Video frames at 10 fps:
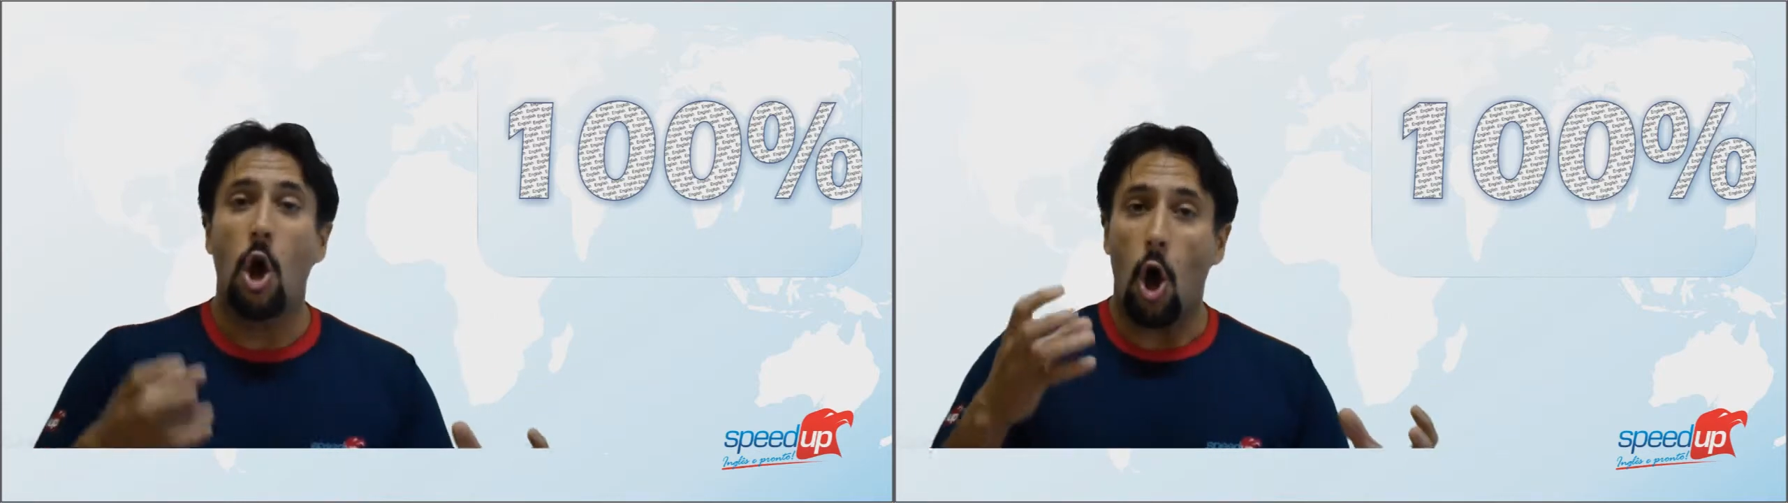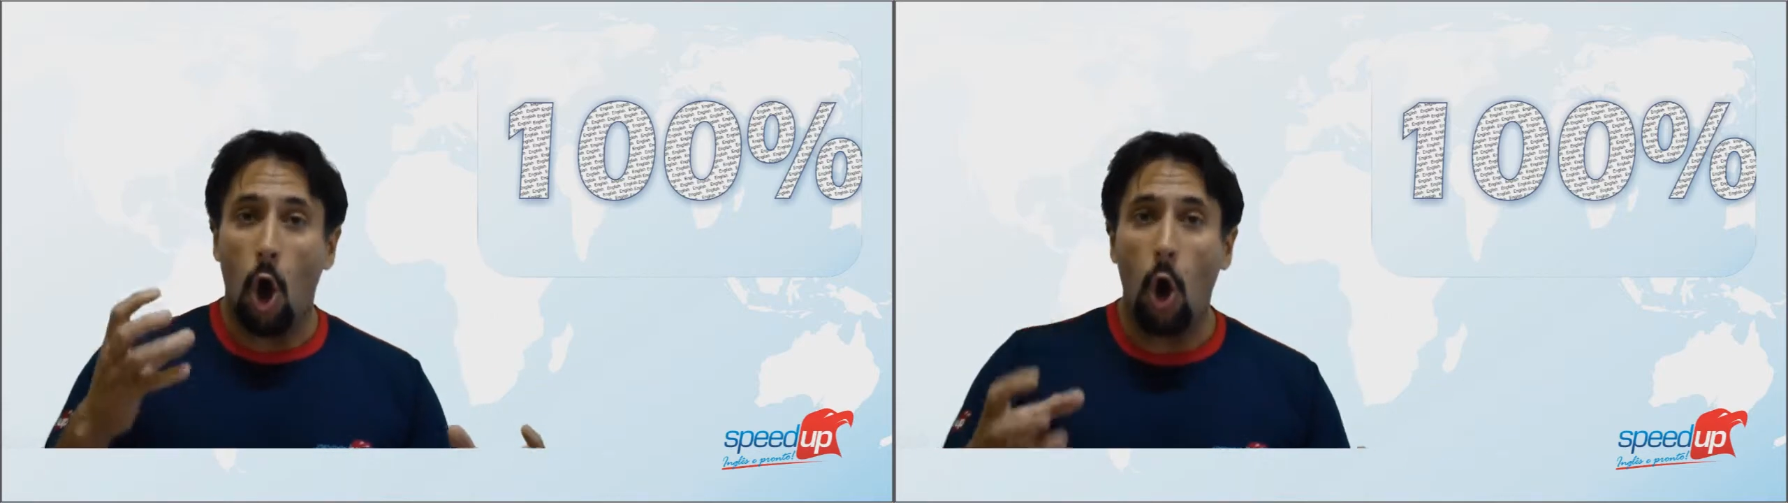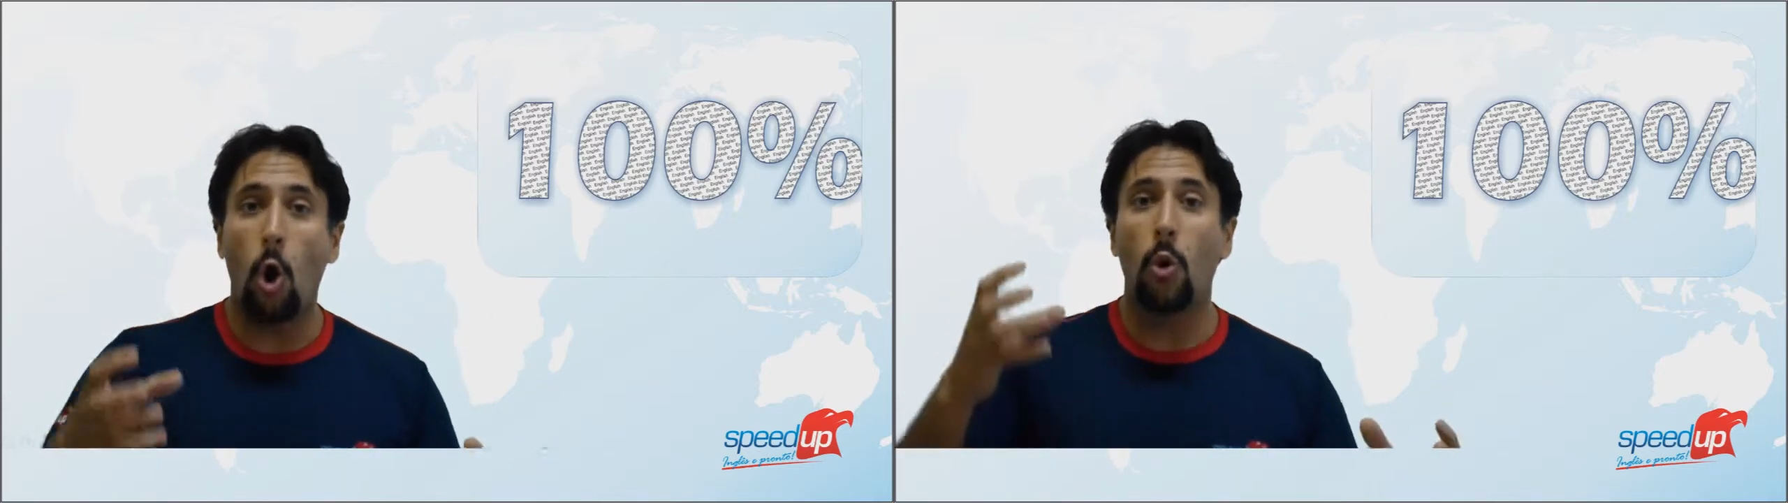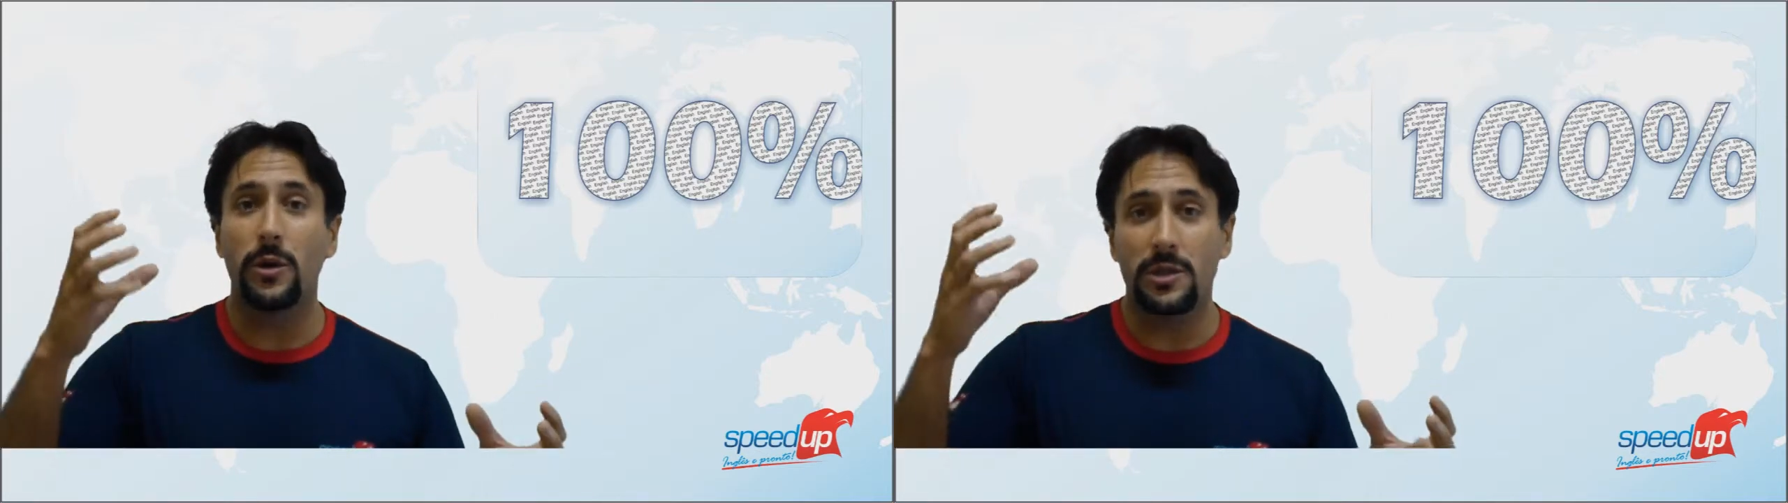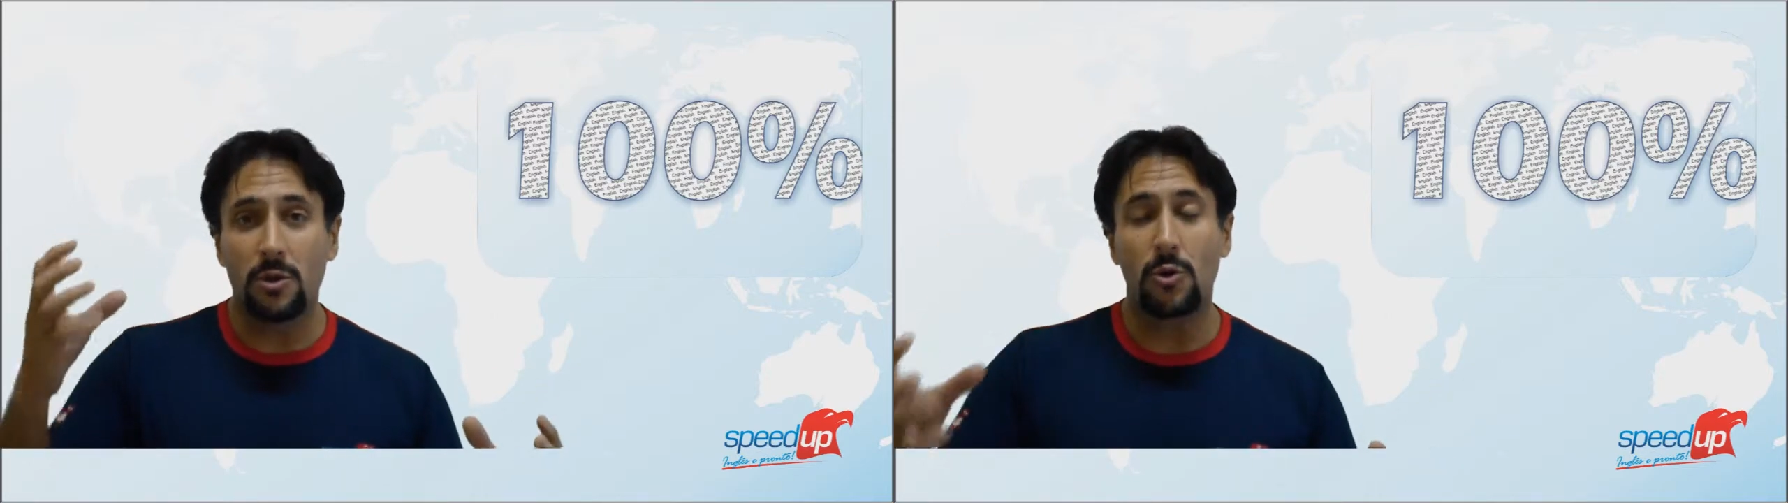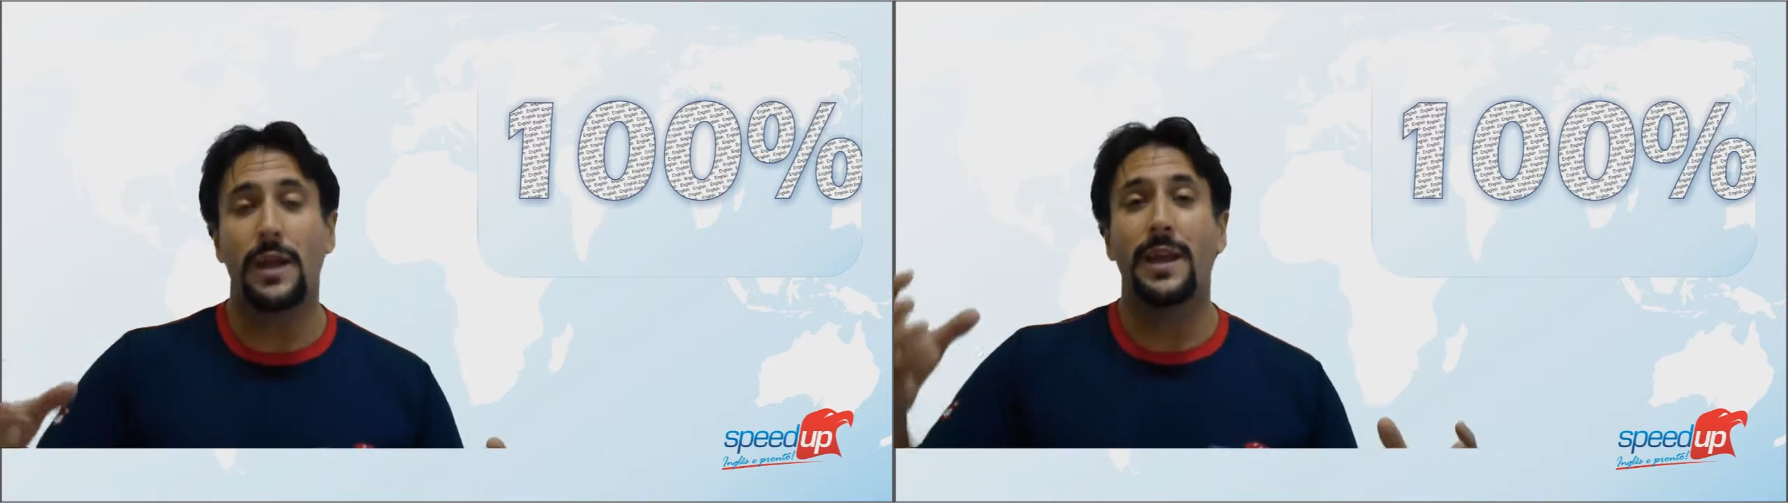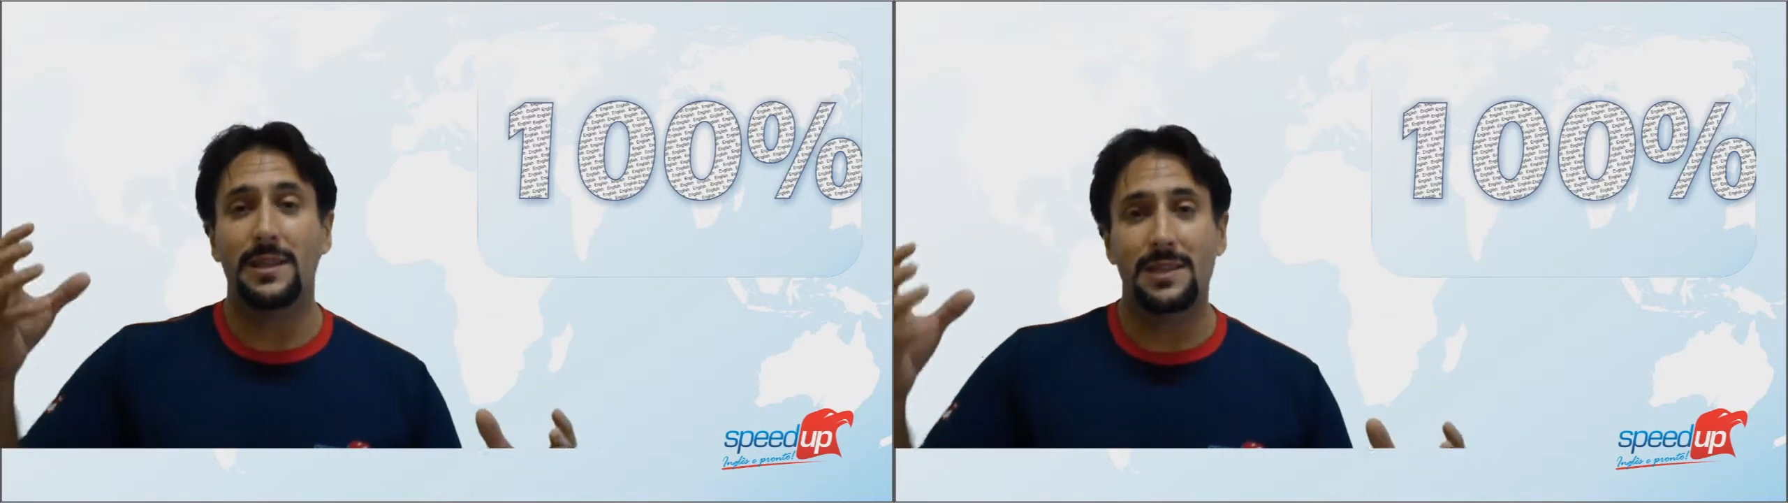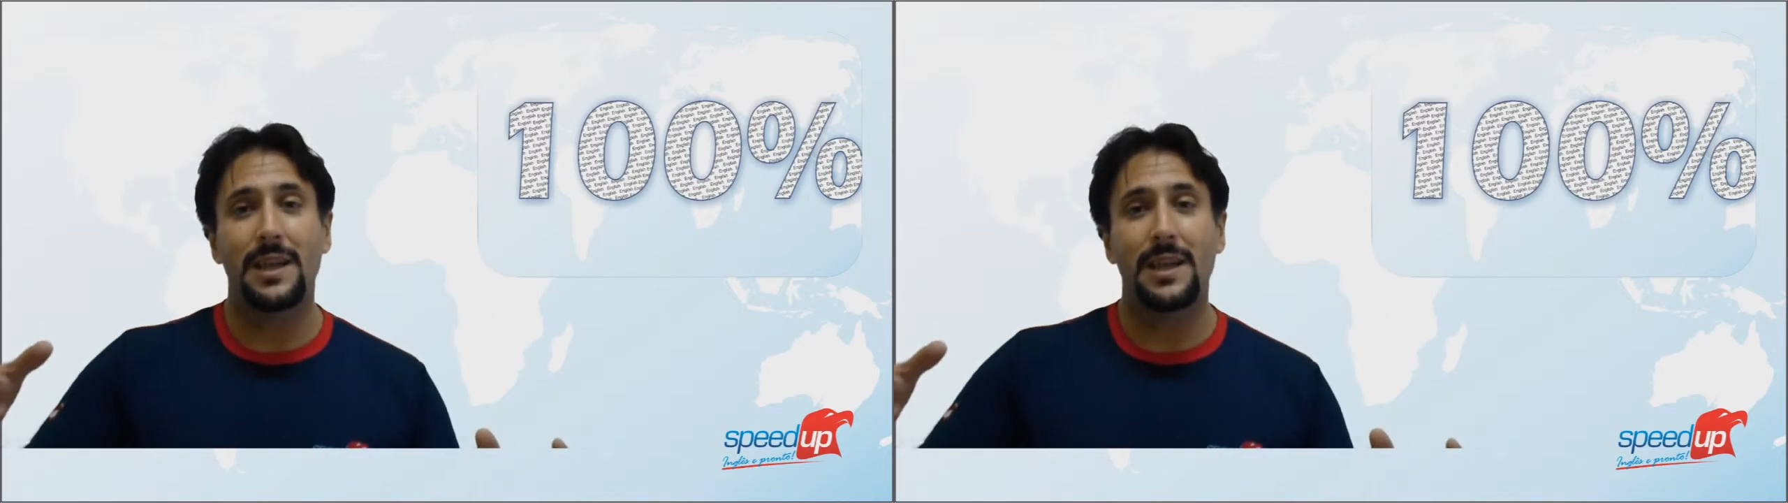always creates